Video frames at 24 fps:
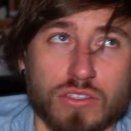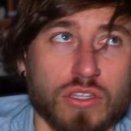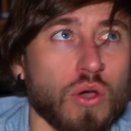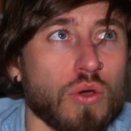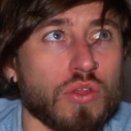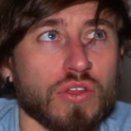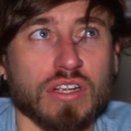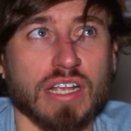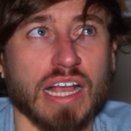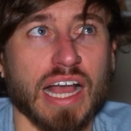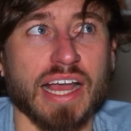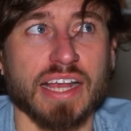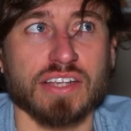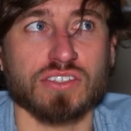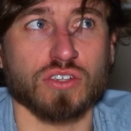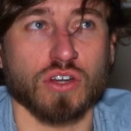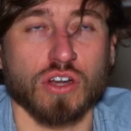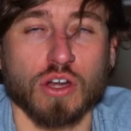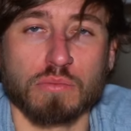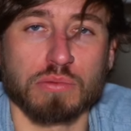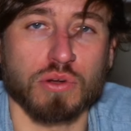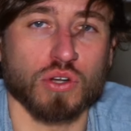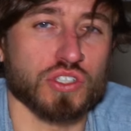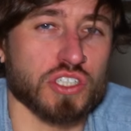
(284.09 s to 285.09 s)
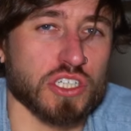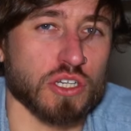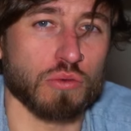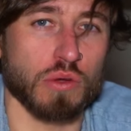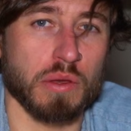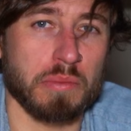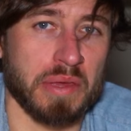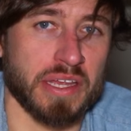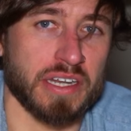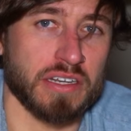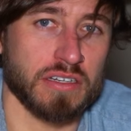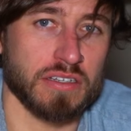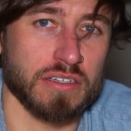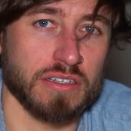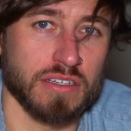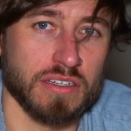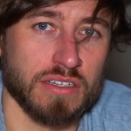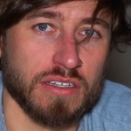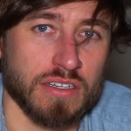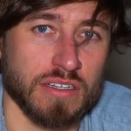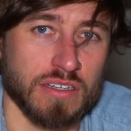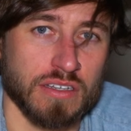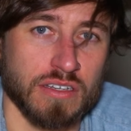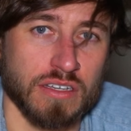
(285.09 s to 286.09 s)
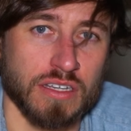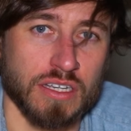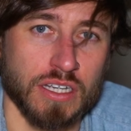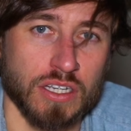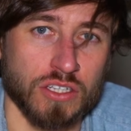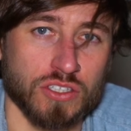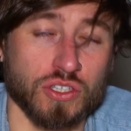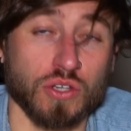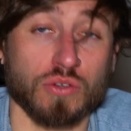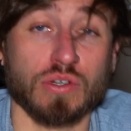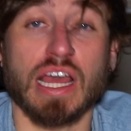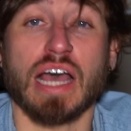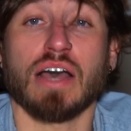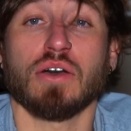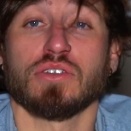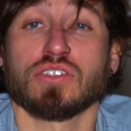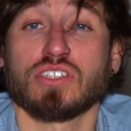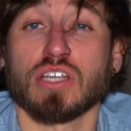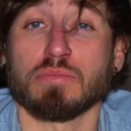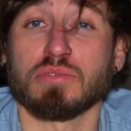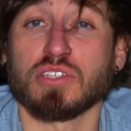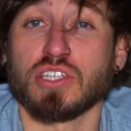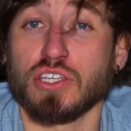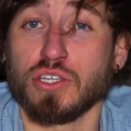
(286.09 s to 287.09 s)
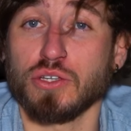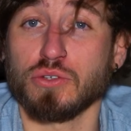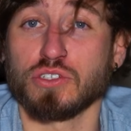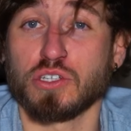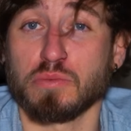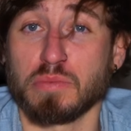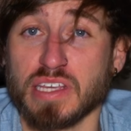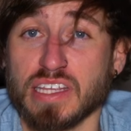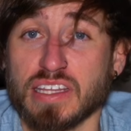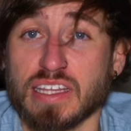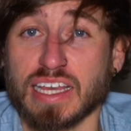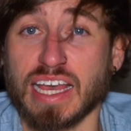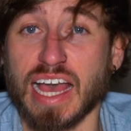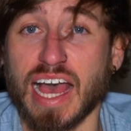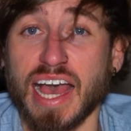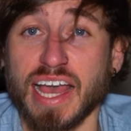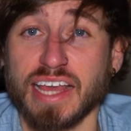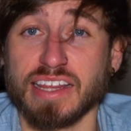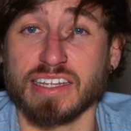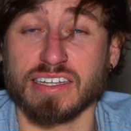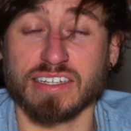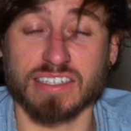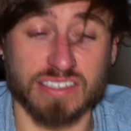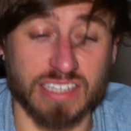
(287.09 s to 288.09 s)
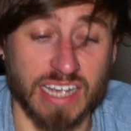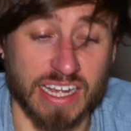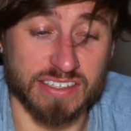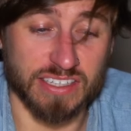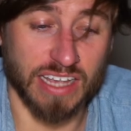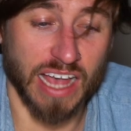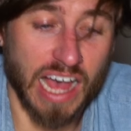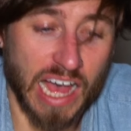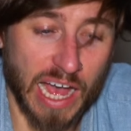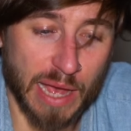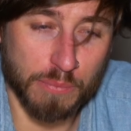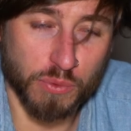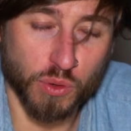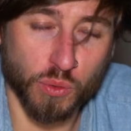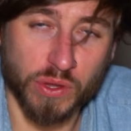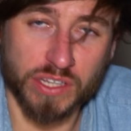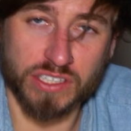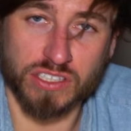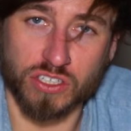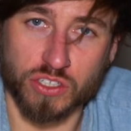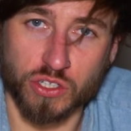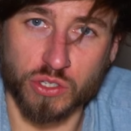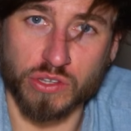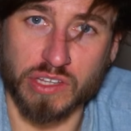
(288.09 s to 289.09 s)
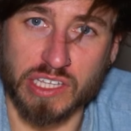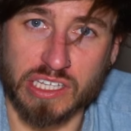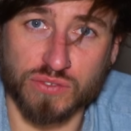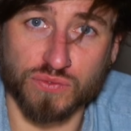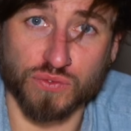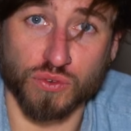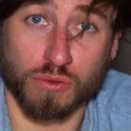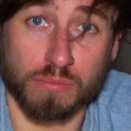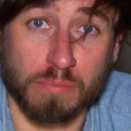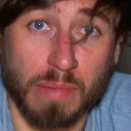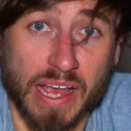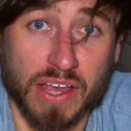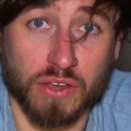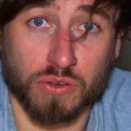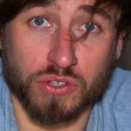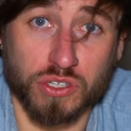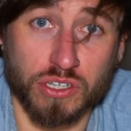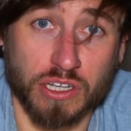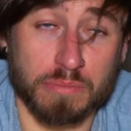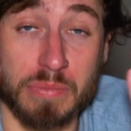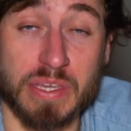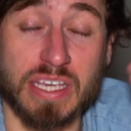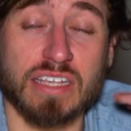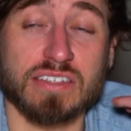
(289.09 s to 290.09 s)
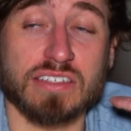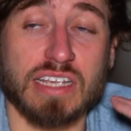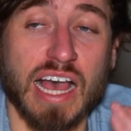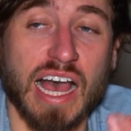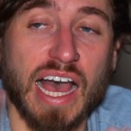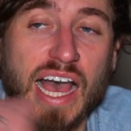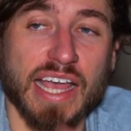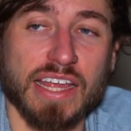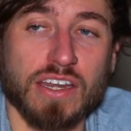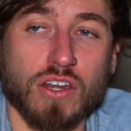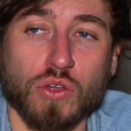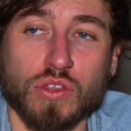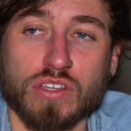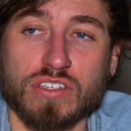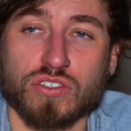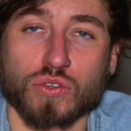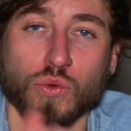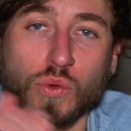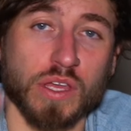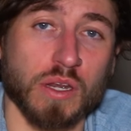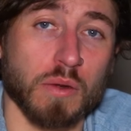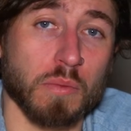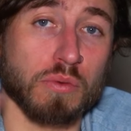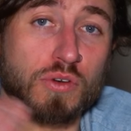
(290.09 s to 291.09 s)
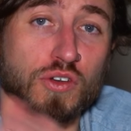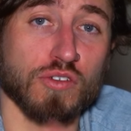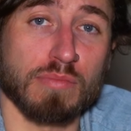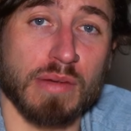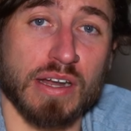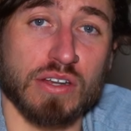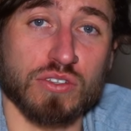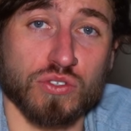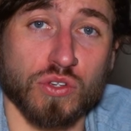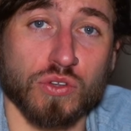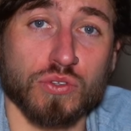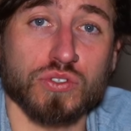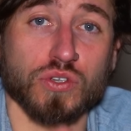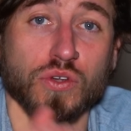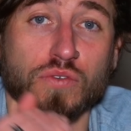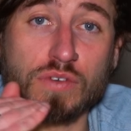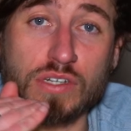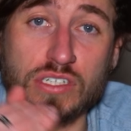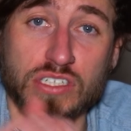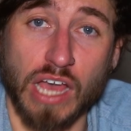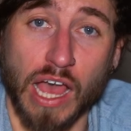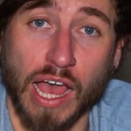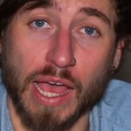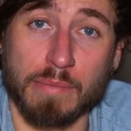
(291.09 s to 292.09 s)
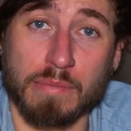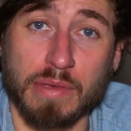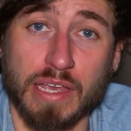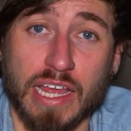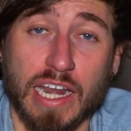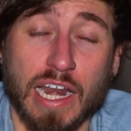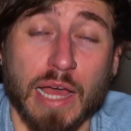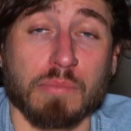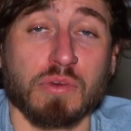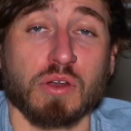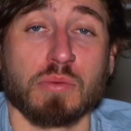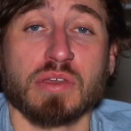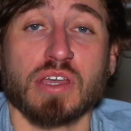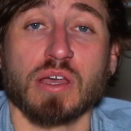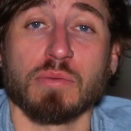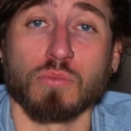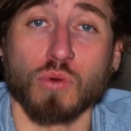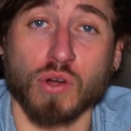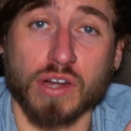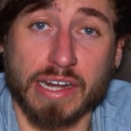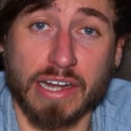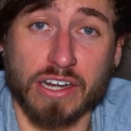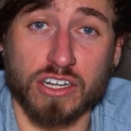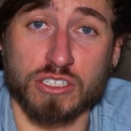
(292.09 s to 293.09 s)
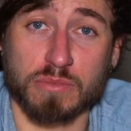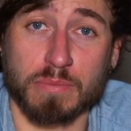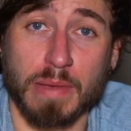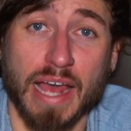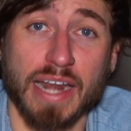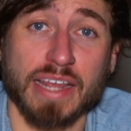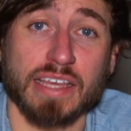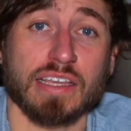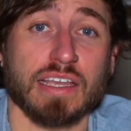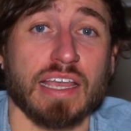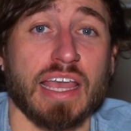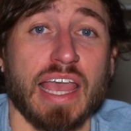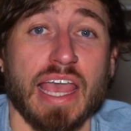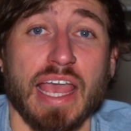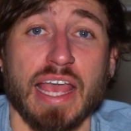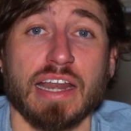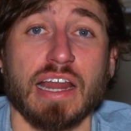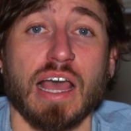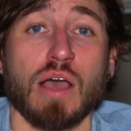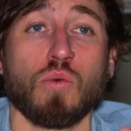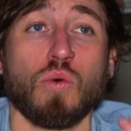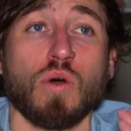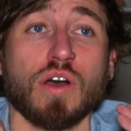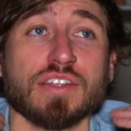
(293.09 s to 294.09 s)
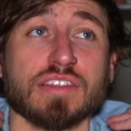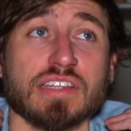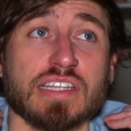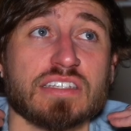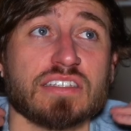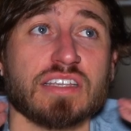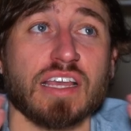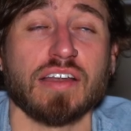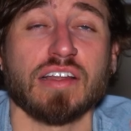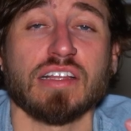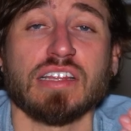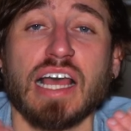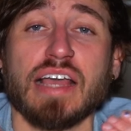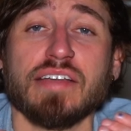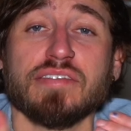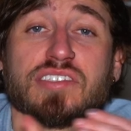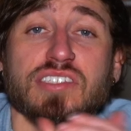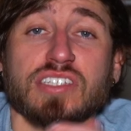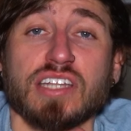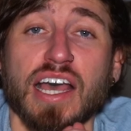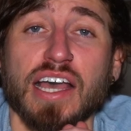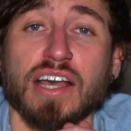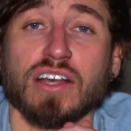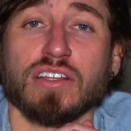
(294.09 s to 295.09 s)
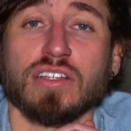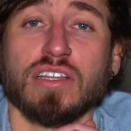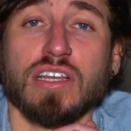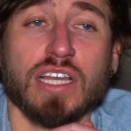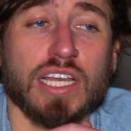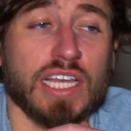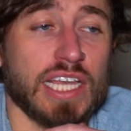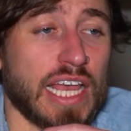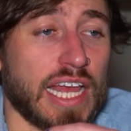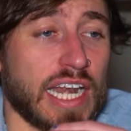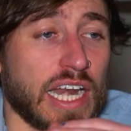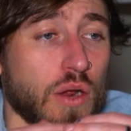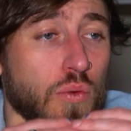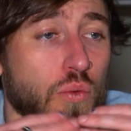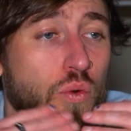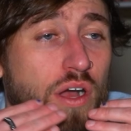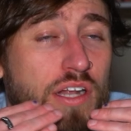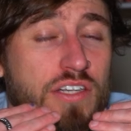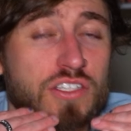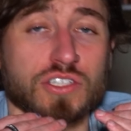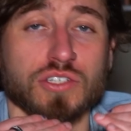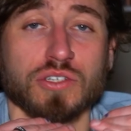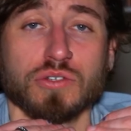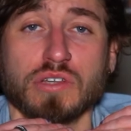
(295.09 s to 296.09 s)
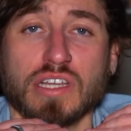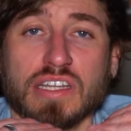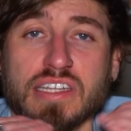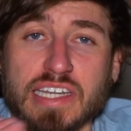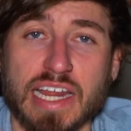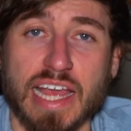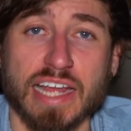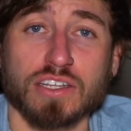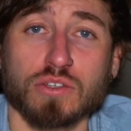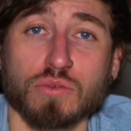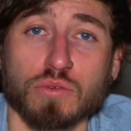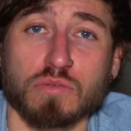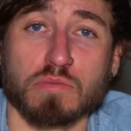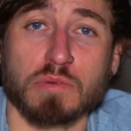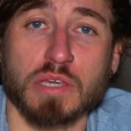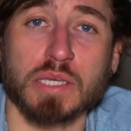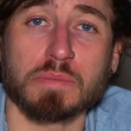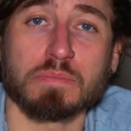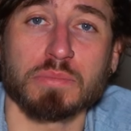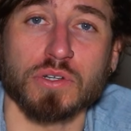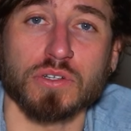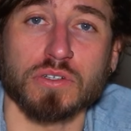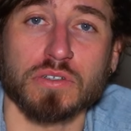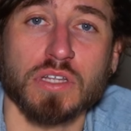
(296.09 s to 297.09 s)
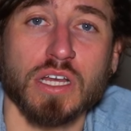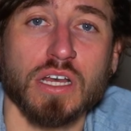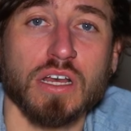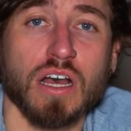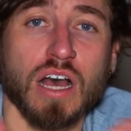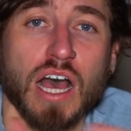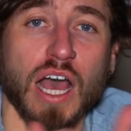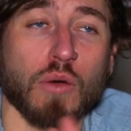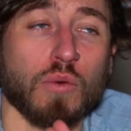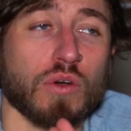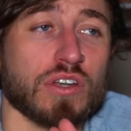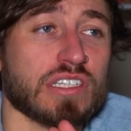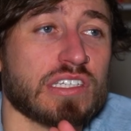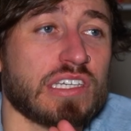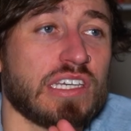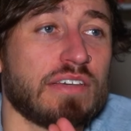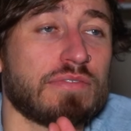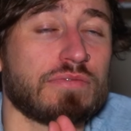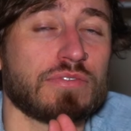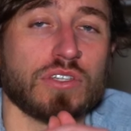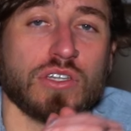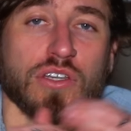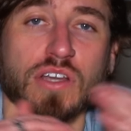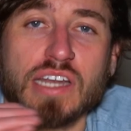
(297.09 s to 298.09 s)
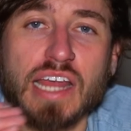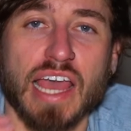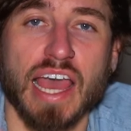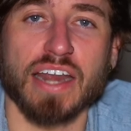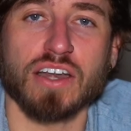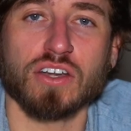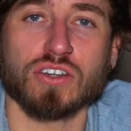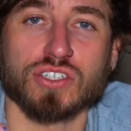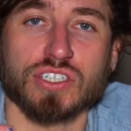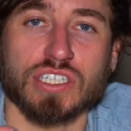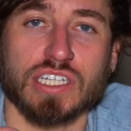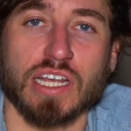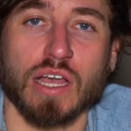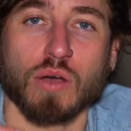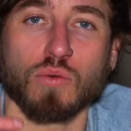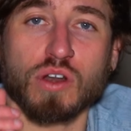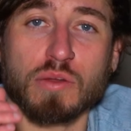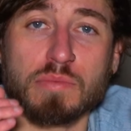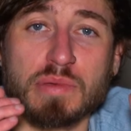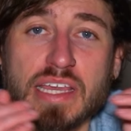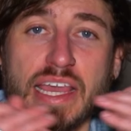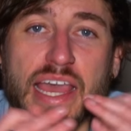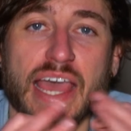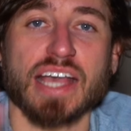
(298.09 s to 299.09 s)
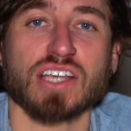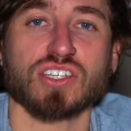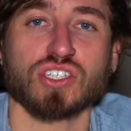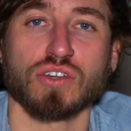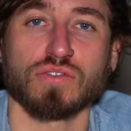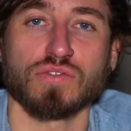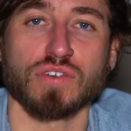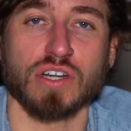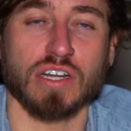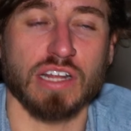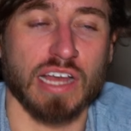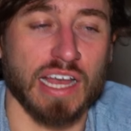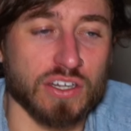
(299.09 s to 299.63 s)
No other guys are approaching women. So now it's up to you to be the guy that decides, I'm going to do this for my own good because I know this is going to improve my results over time and I'm going to become more charismatic and I want this kind of lifestyle and I want to connect with people. I want to give good energy. I want to be extroverted.